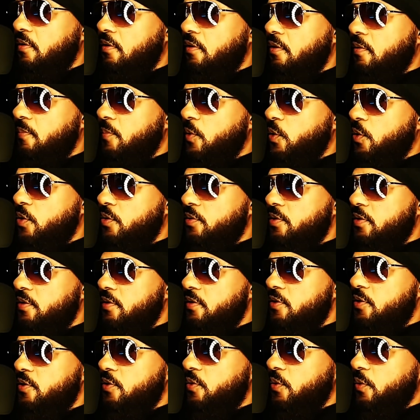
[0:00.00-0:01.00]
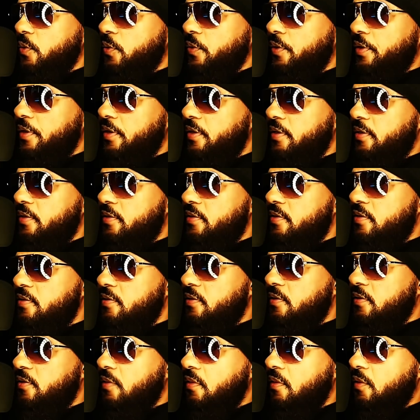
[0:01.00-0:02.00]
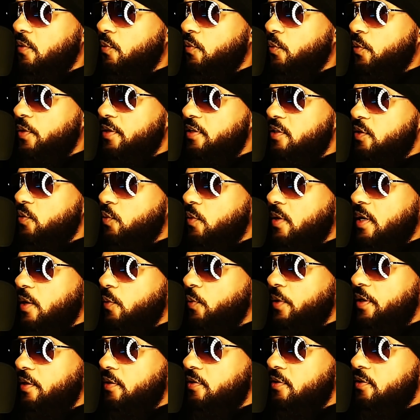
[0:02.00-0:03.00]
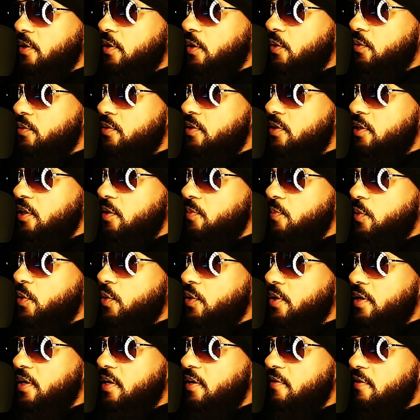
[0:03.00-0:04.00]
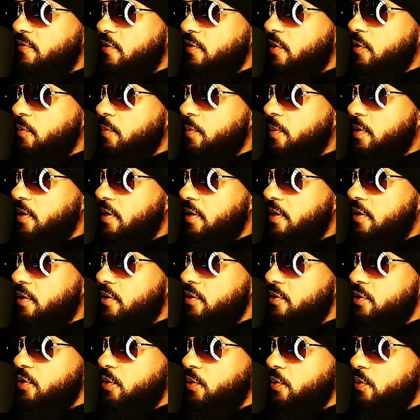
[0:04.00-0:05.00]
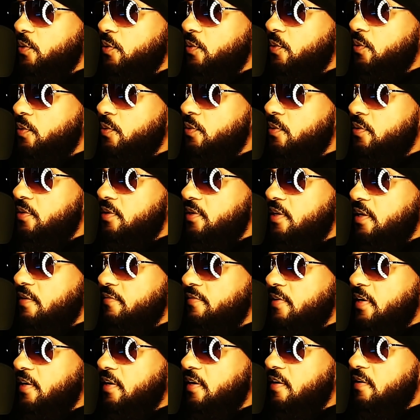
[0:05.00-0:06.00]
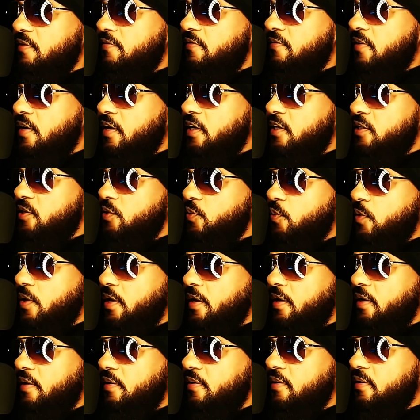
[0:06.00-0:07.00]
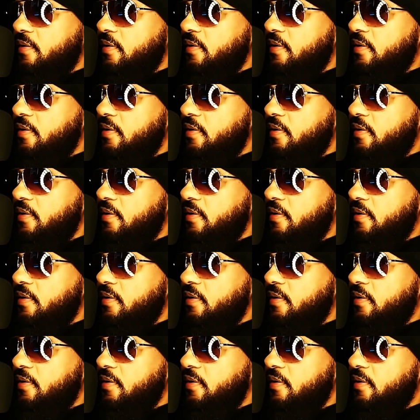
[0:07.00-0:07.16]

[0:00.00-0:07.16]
The moral to the story is the reason why we don't see more NFL players who self identify as white